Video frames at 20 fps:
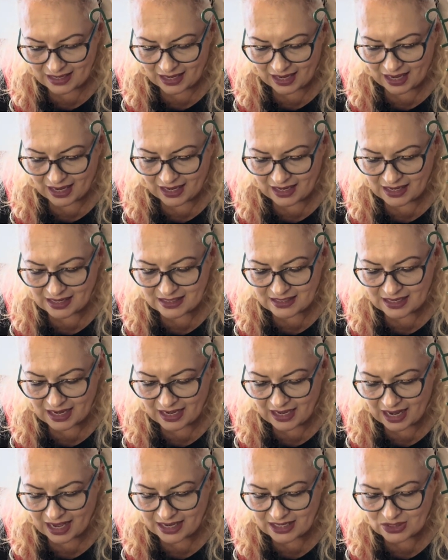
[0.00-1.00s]
It
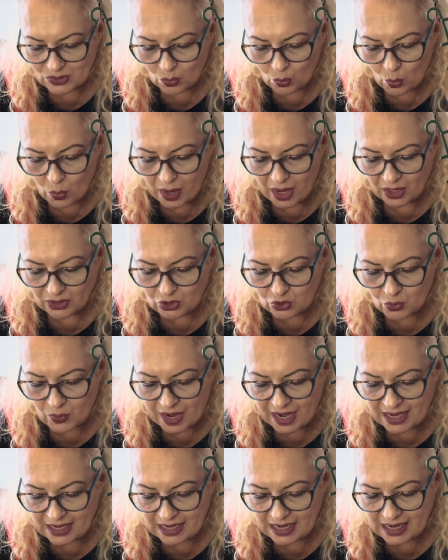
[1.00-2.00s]
likes well
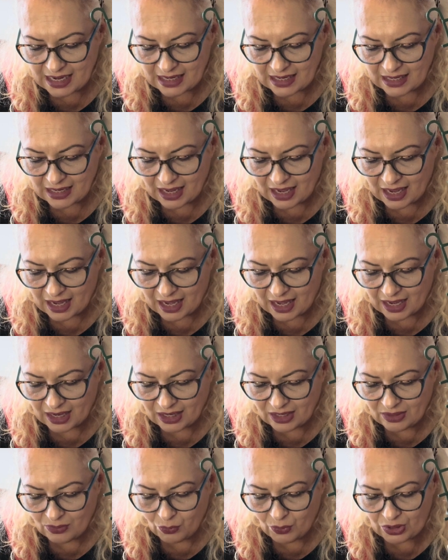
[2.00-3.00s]
draining
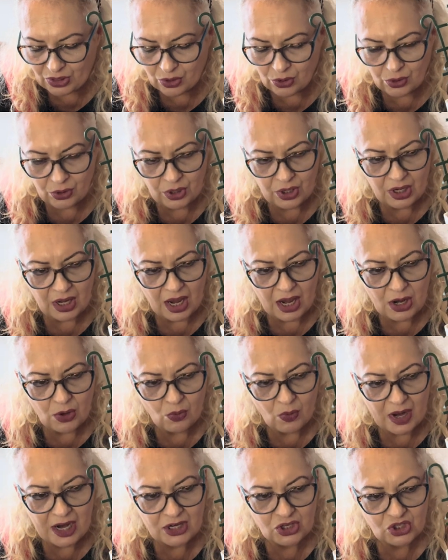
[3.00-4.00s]
with good
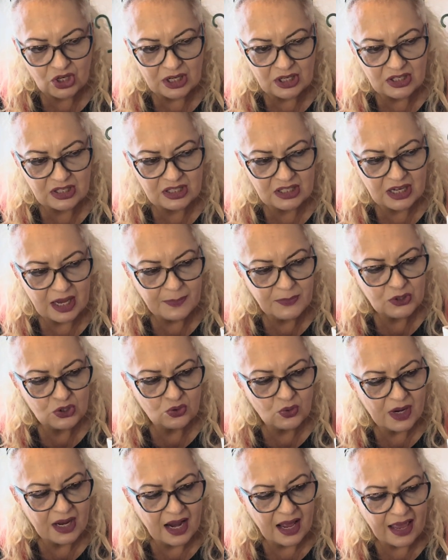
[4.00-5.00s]
aeration
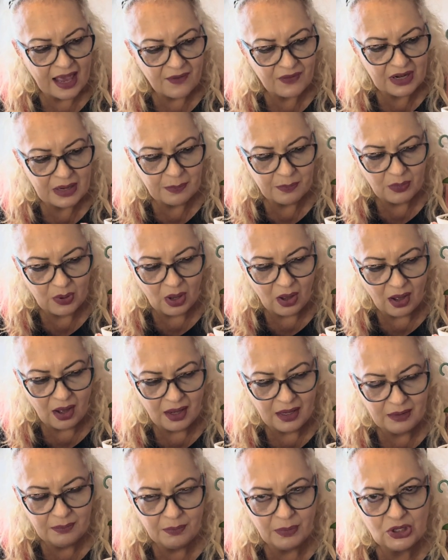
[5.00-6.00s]
substrate. I have it in
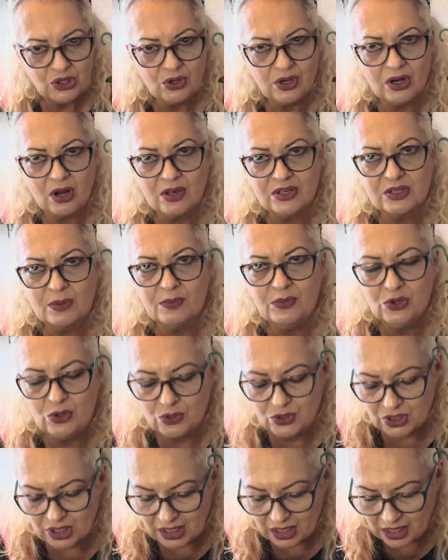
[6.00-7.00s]
pond, but you can also
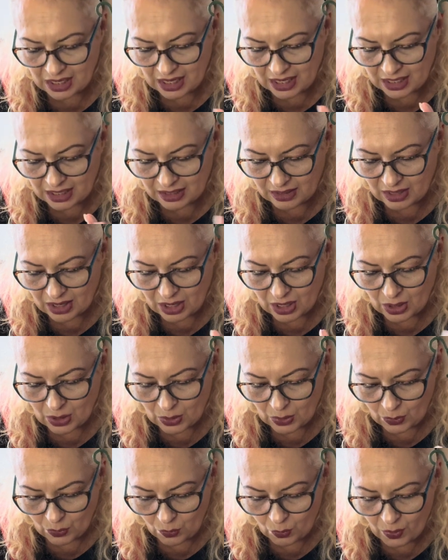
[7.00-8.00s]
use it in
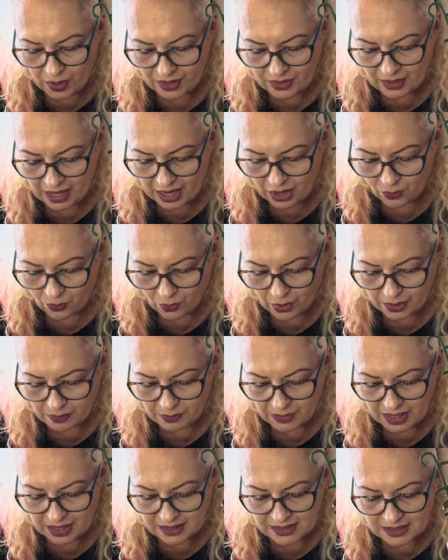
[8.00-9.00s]
with aeroid
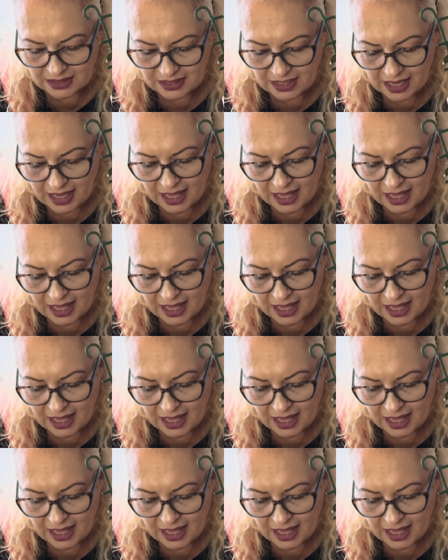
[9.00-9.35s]
mix.